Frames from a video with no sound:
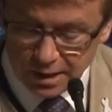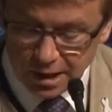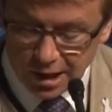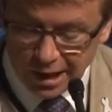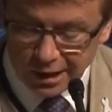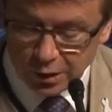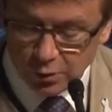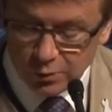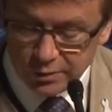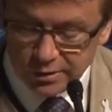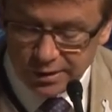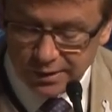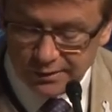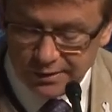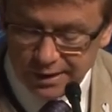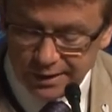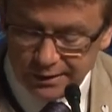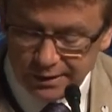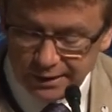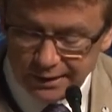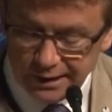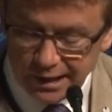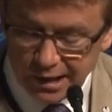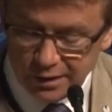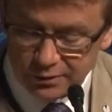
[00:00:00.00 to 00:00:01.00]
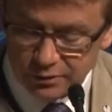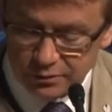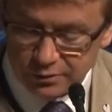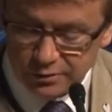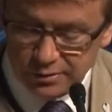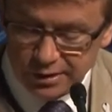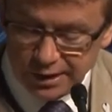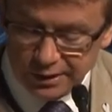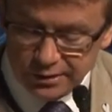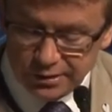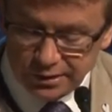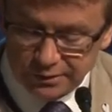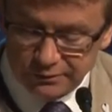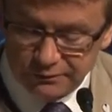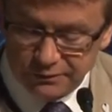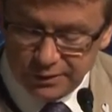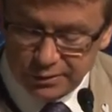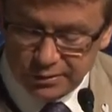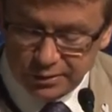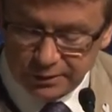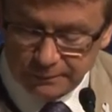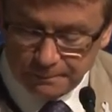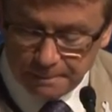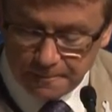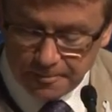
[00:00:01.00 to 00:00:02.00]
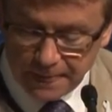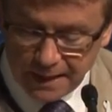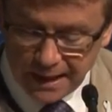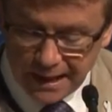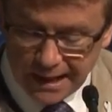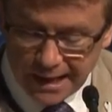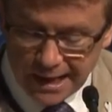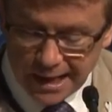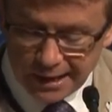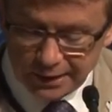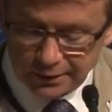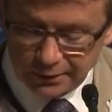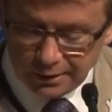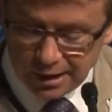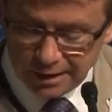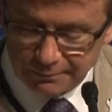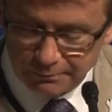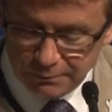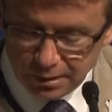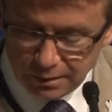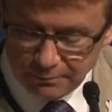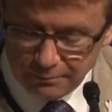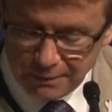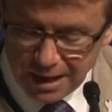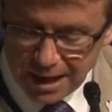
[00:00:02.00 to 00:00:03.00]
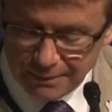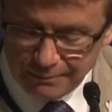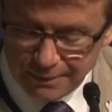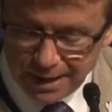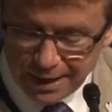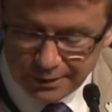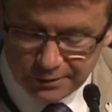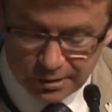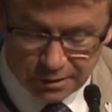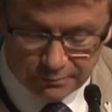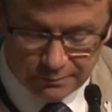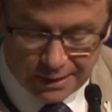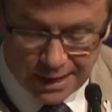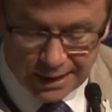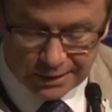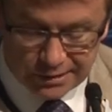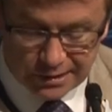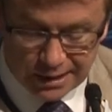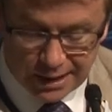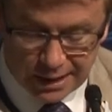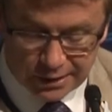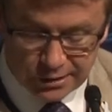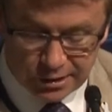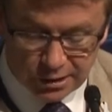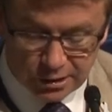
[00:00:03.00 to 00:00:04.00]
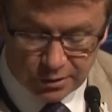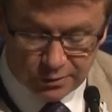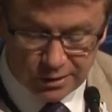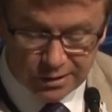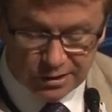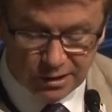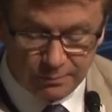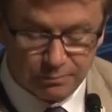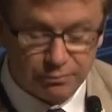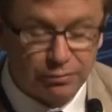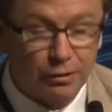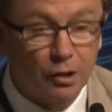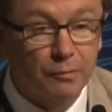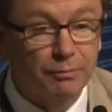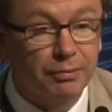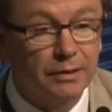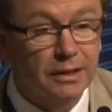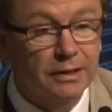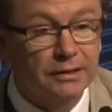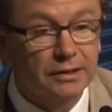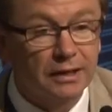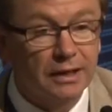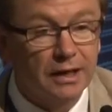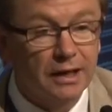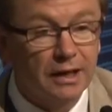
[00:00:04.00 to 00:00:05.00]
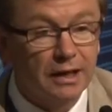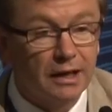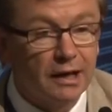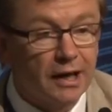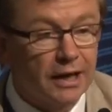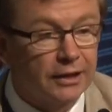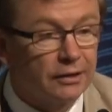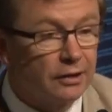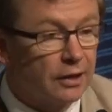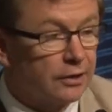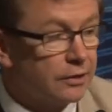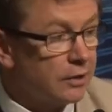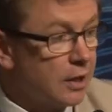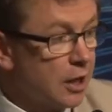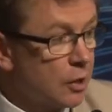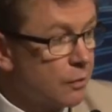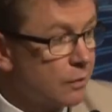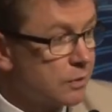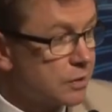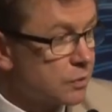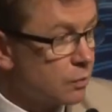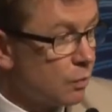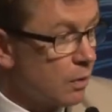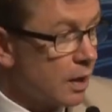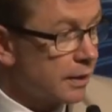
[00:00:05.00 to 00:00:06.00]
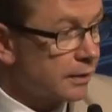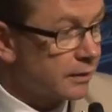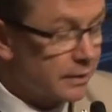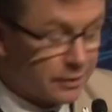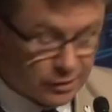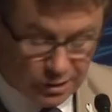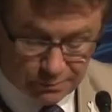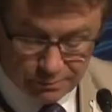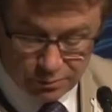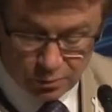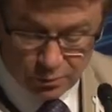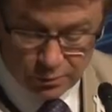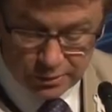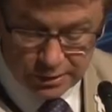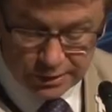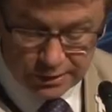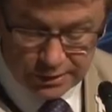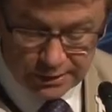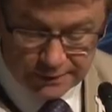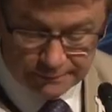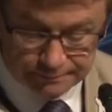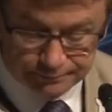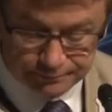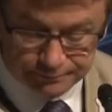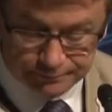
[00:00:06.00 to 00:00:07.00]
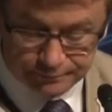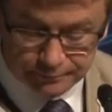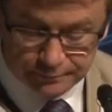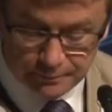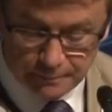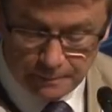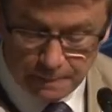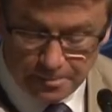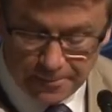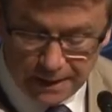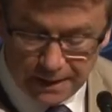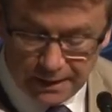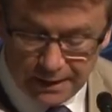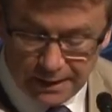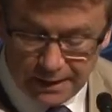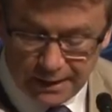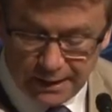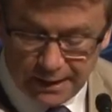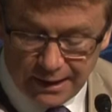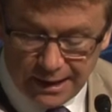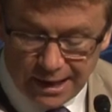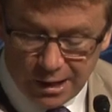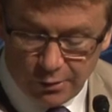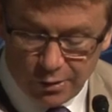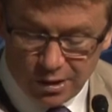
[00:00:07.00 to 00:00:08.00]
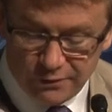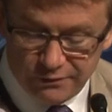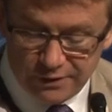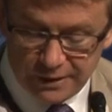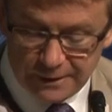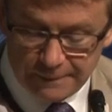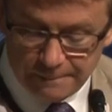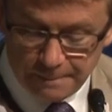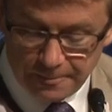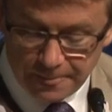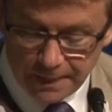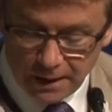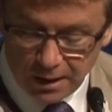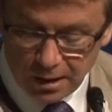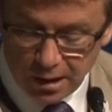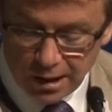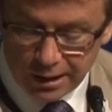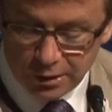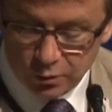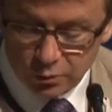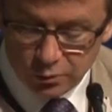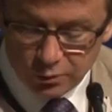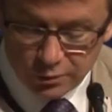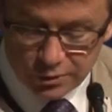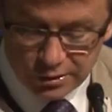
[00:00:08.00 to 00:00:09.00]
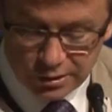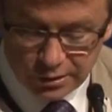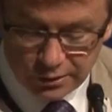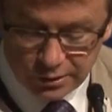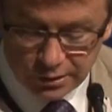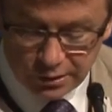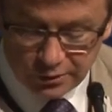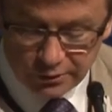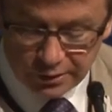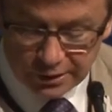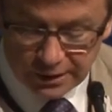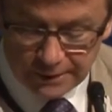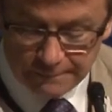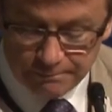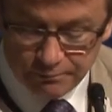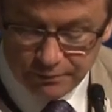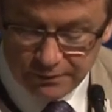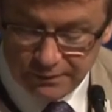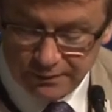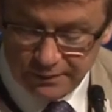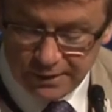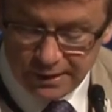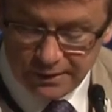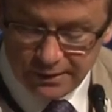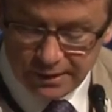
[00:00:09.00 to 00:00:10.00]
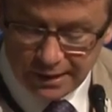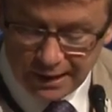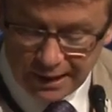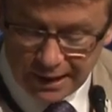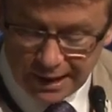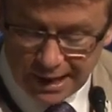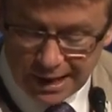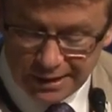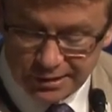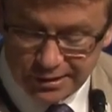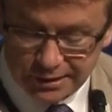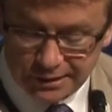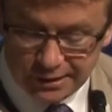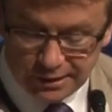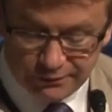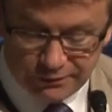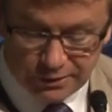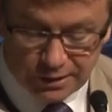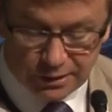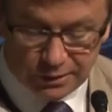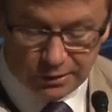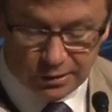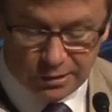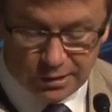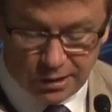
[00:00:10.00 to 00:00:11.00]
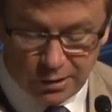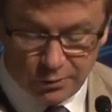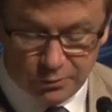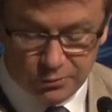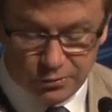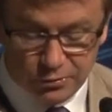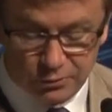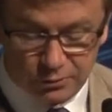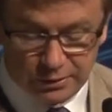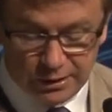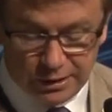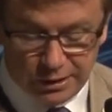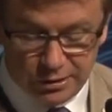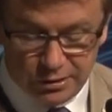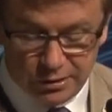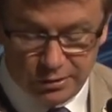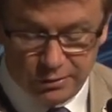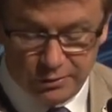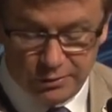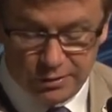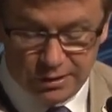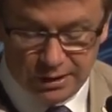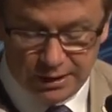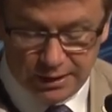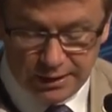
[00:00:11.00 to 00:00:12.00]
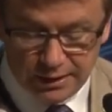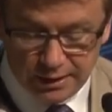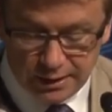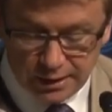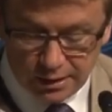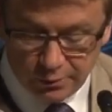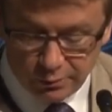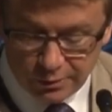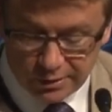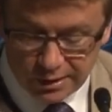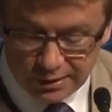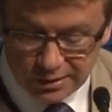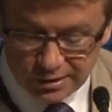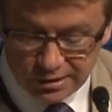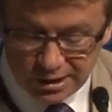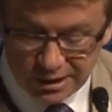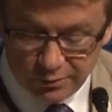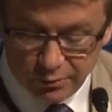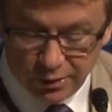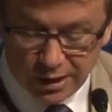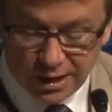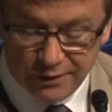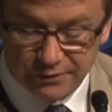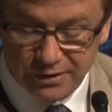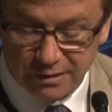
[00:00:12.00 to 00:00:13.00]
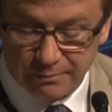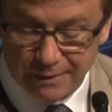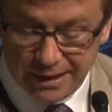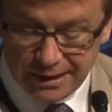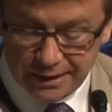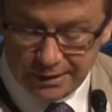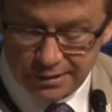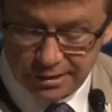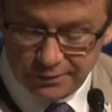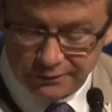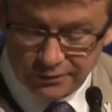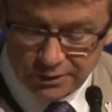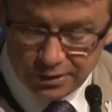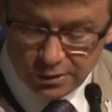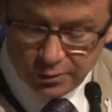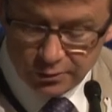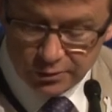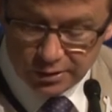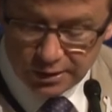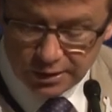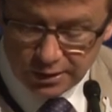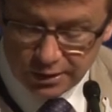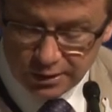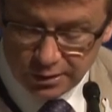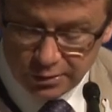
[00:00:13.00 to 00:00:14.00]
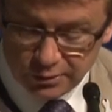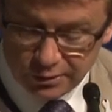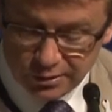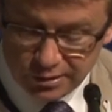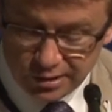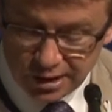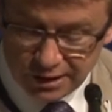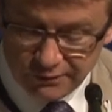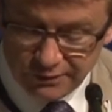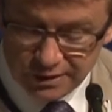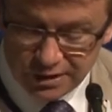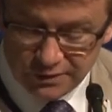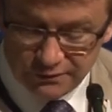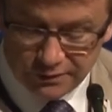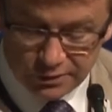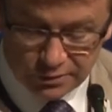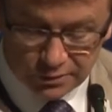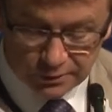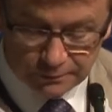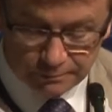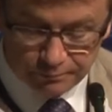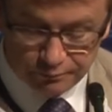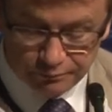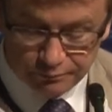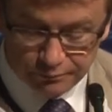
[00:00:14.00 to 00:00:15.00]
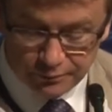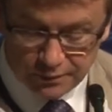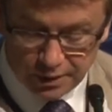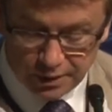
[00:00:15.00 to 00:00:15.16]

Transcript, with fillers: I also think the current strategic vision outlined by Mā Mātou Mā Tātou is appropriate and I know it's widely supported. However, I also agree that there are significant cultural issues within CYF that make it difficult to achieve its vision.